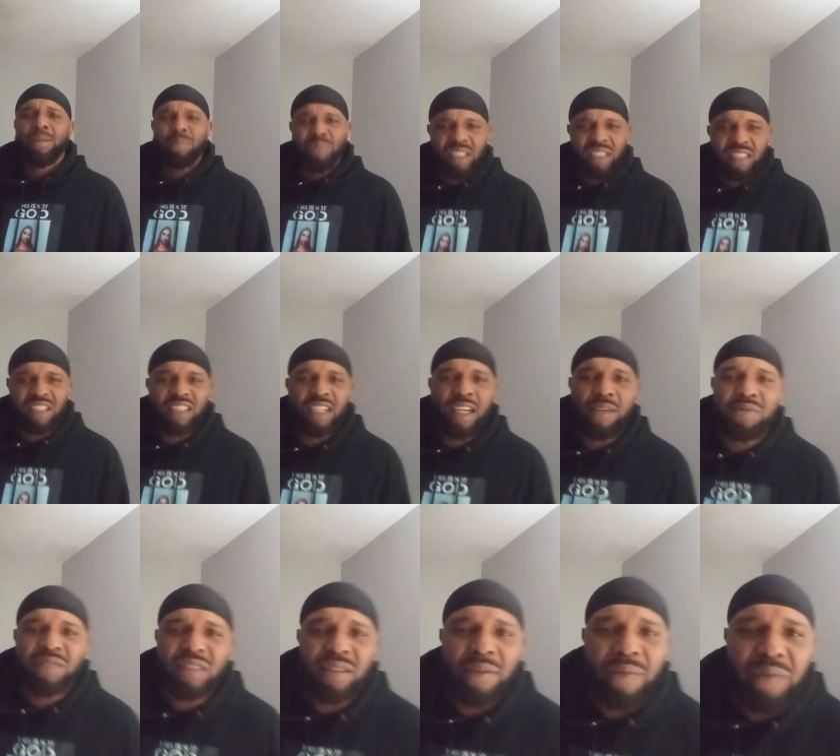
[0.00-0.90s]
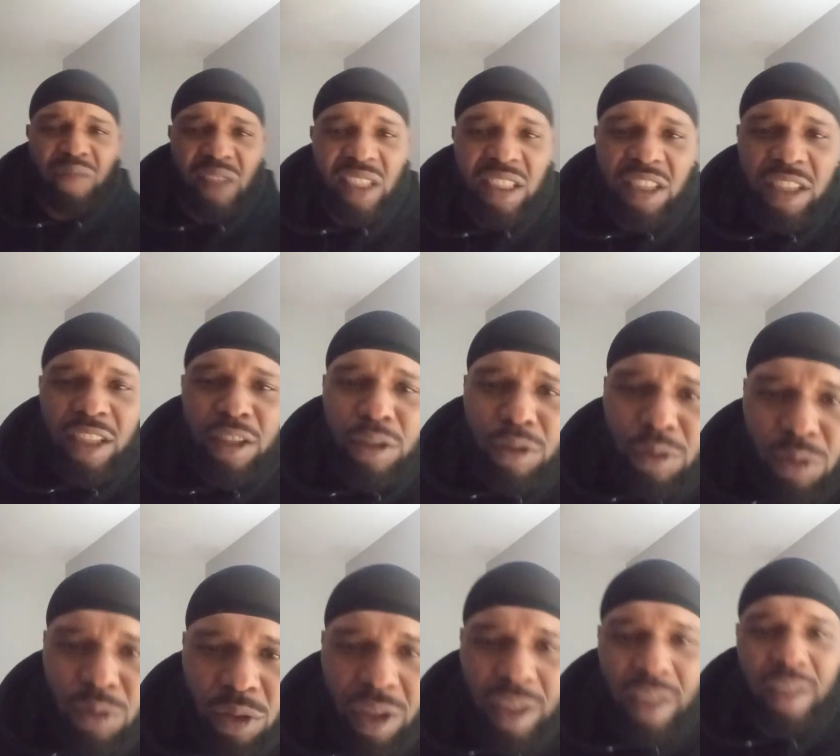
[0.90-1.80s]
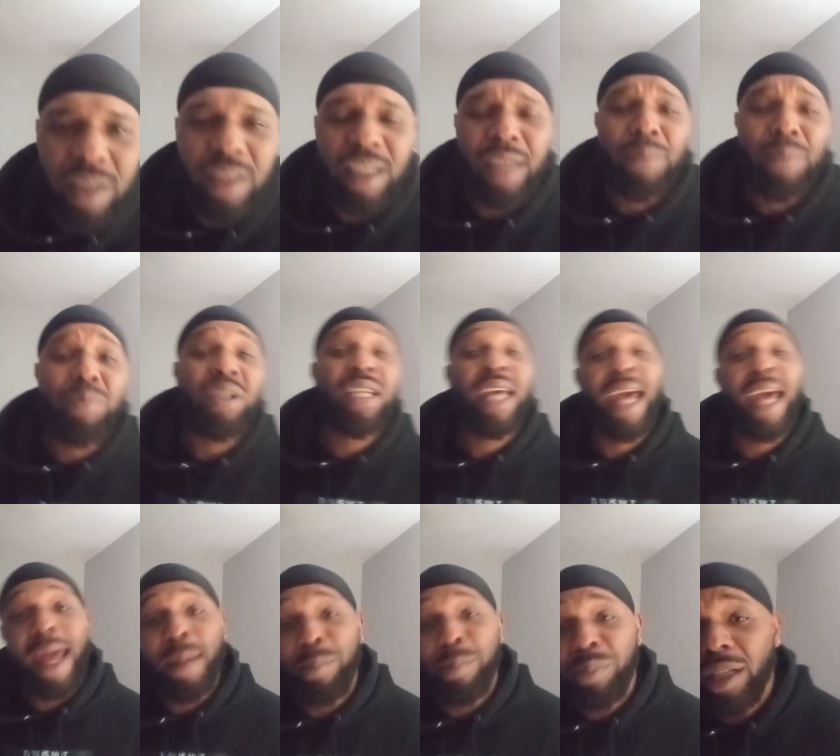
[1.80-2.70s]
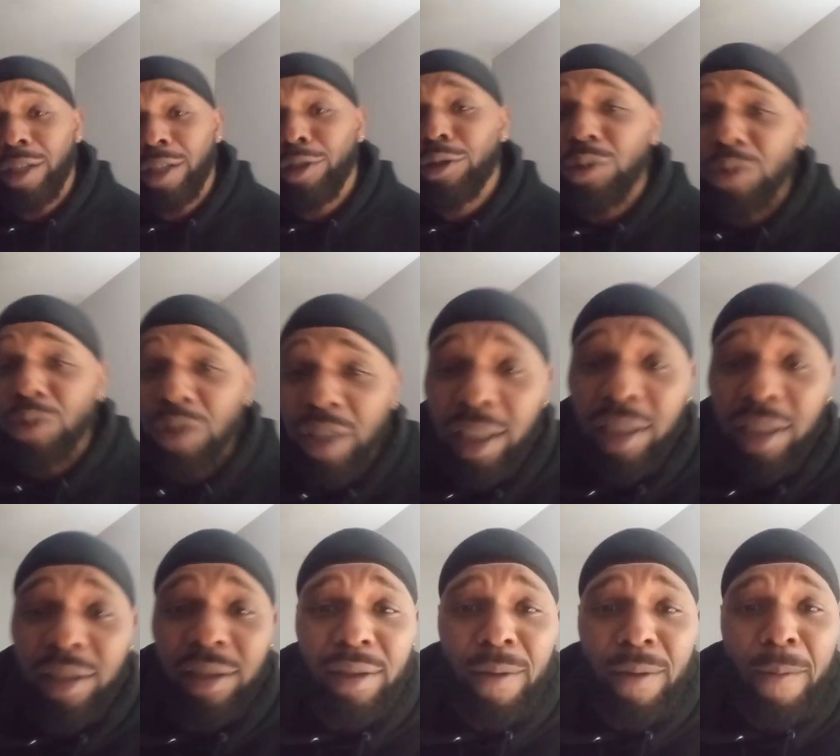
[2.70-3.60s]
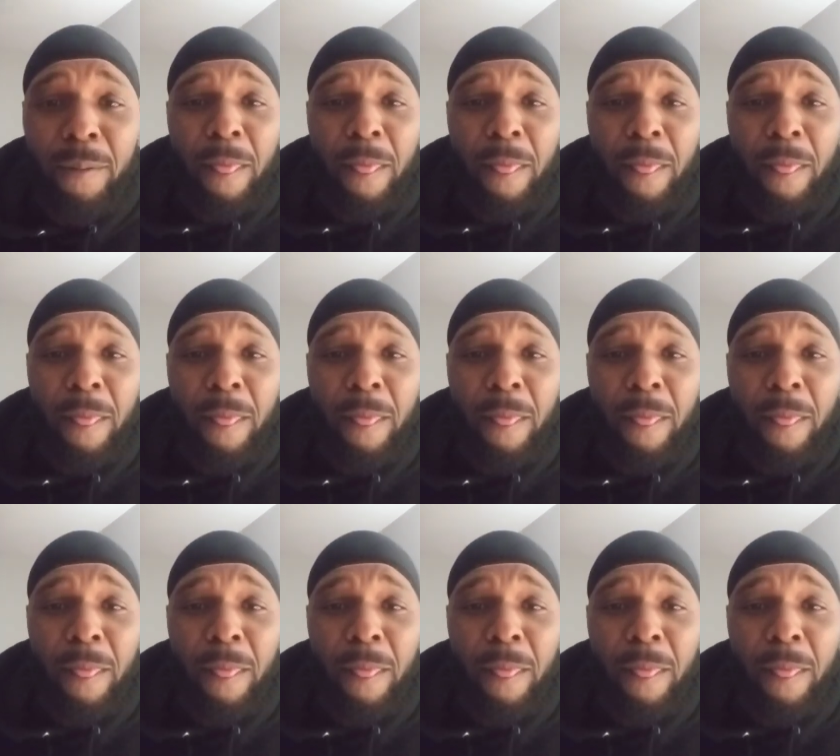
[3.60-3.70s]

And be self-sufficient doing it. And be happy doing it.